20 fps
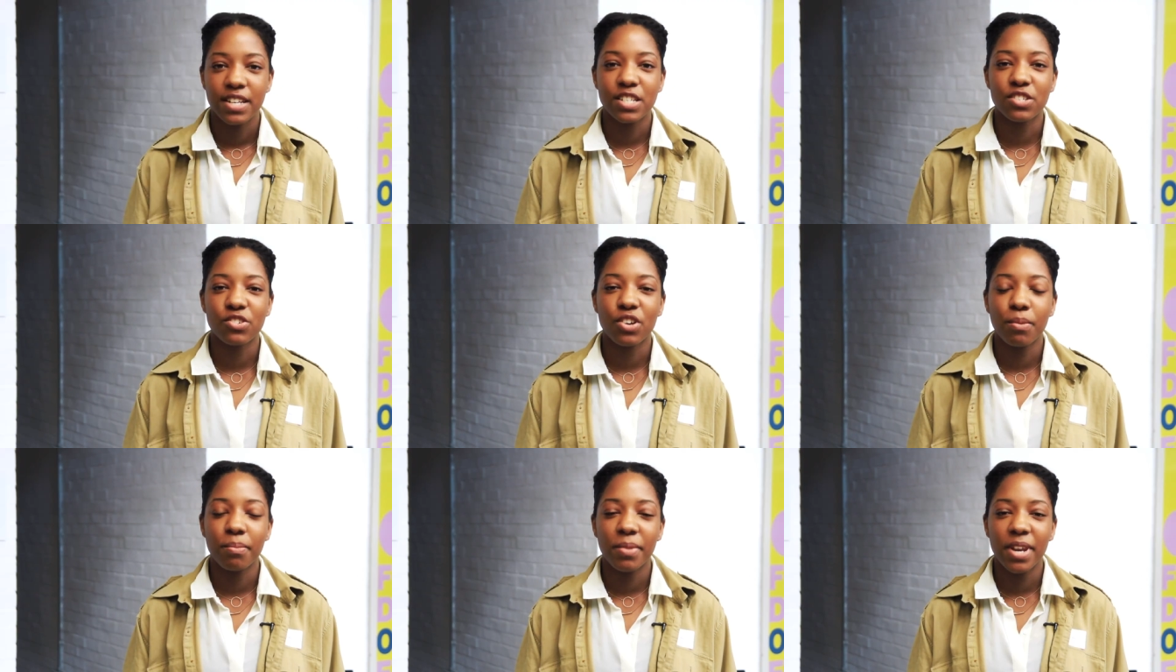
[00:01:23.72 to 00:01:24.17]

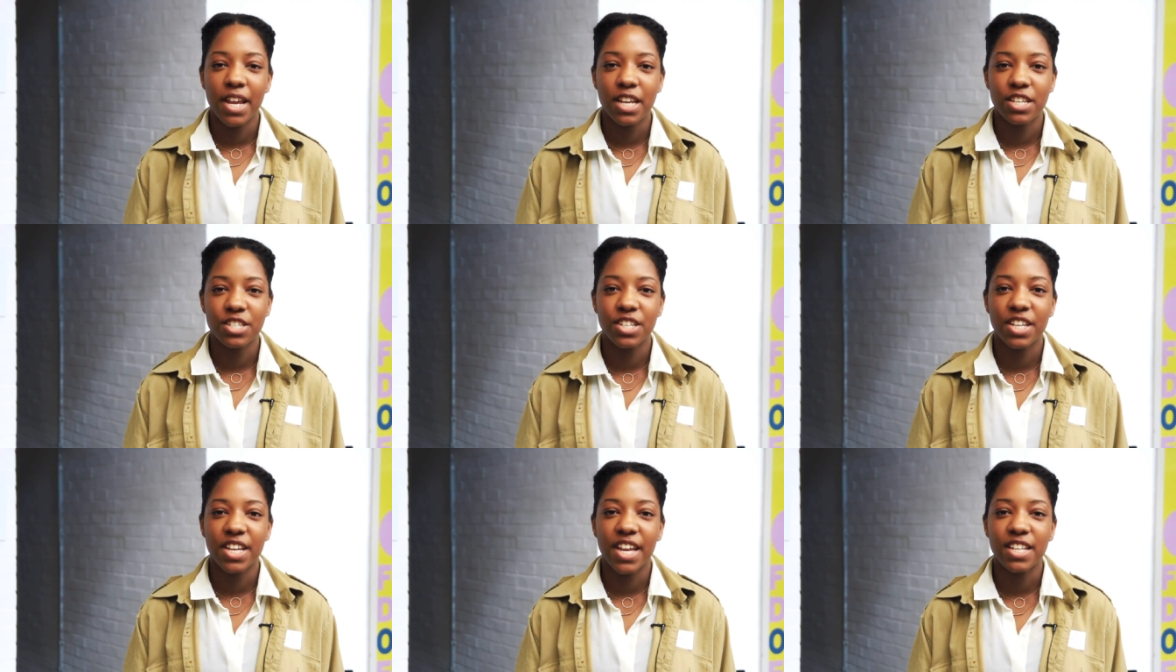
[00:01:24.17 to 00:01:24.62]

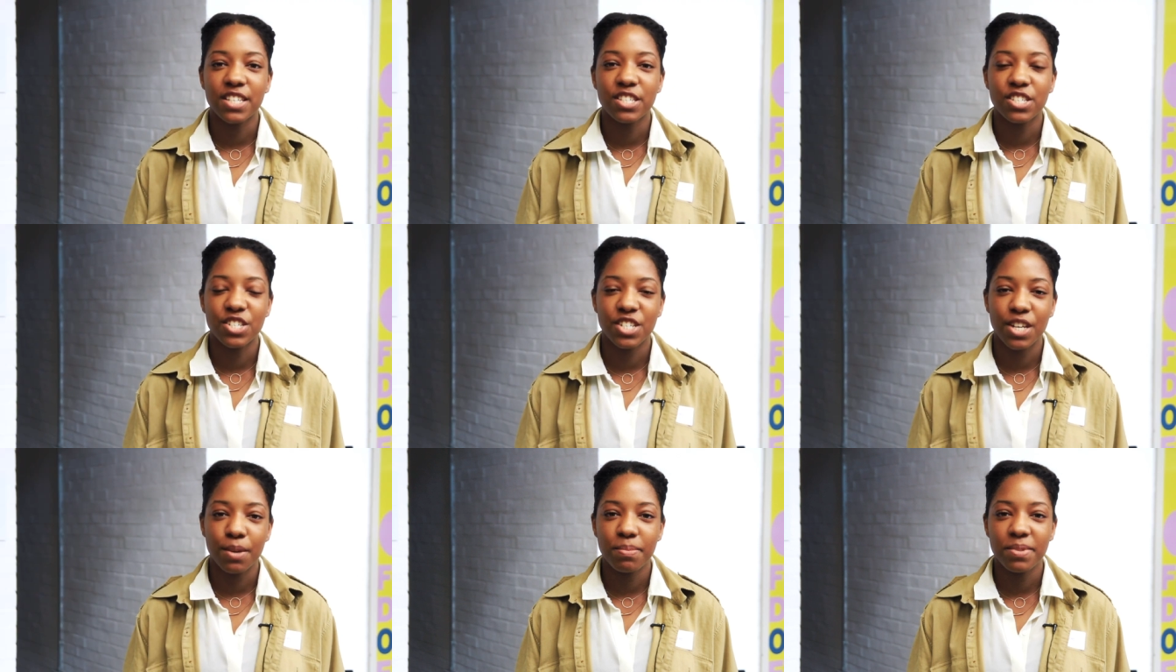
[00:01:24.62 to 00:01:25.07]
discrimination
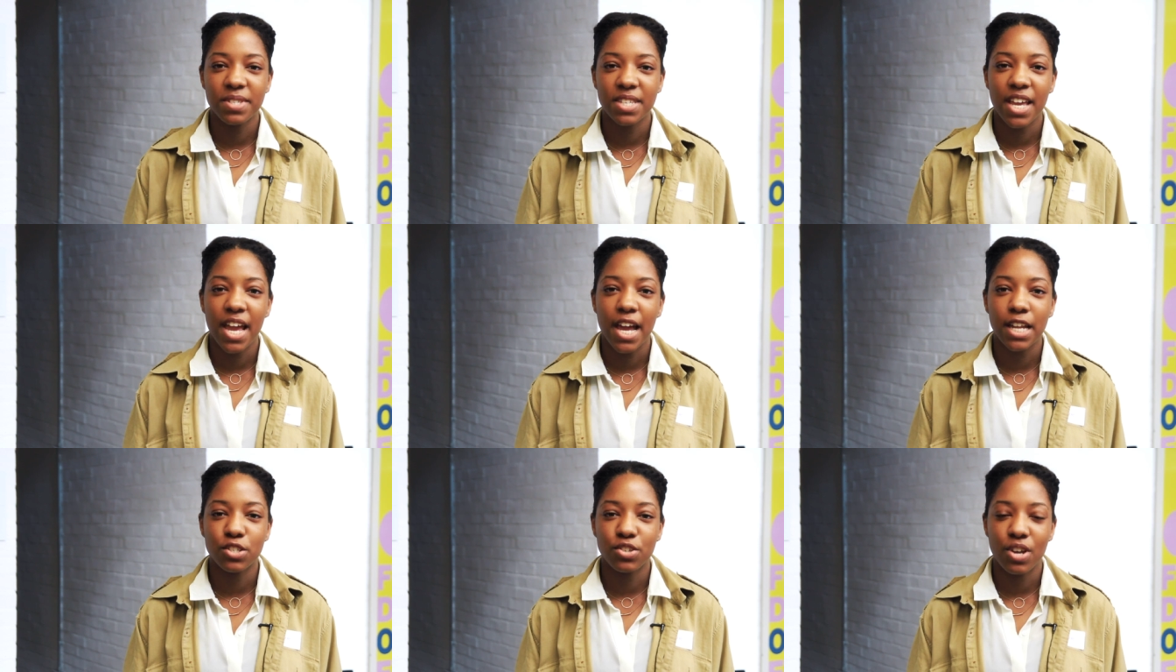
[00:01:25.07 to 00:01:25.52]
against
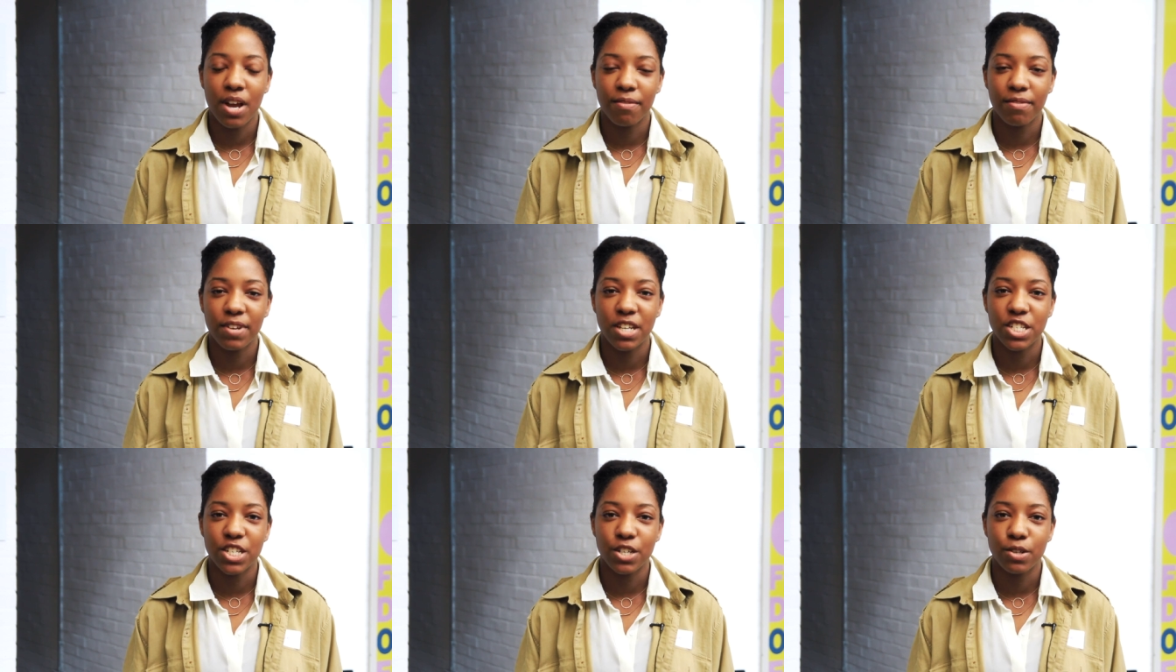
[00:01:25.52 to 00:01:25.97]
gypsy and
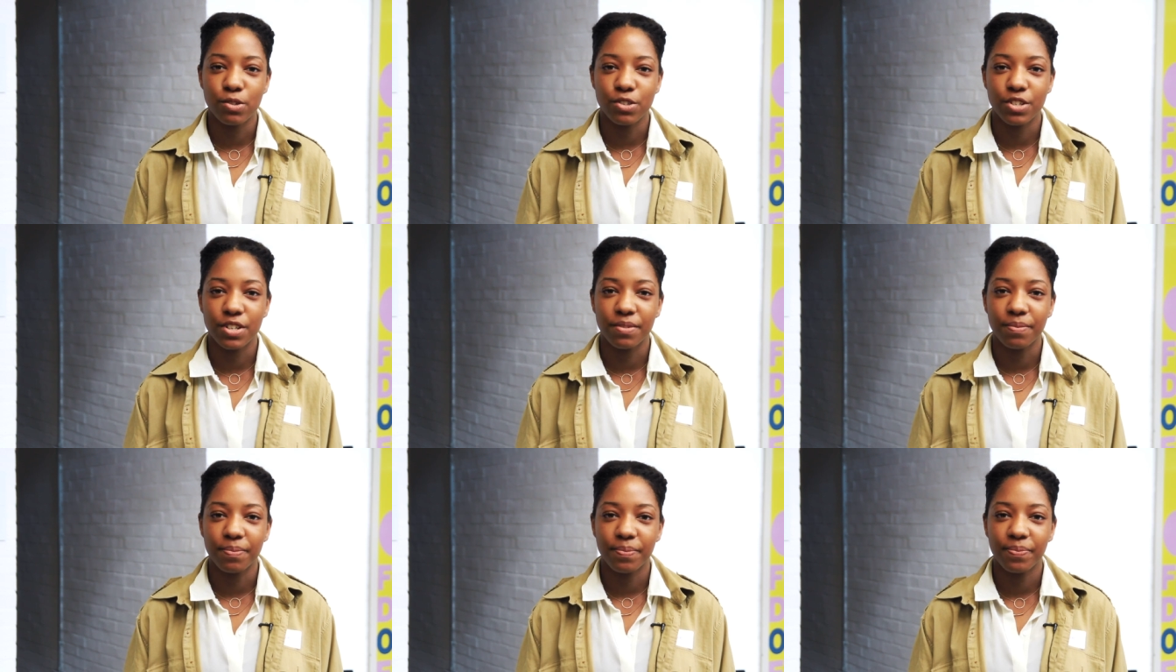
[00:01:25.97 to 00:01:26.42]
traveller
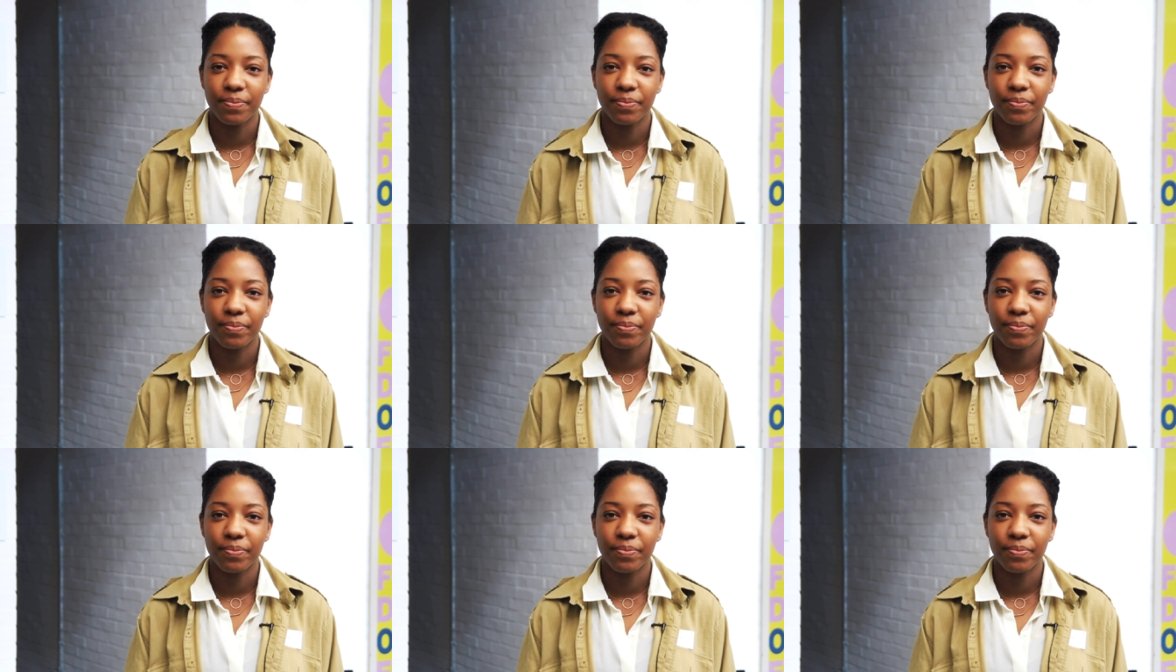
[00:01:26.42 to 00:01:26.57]
children,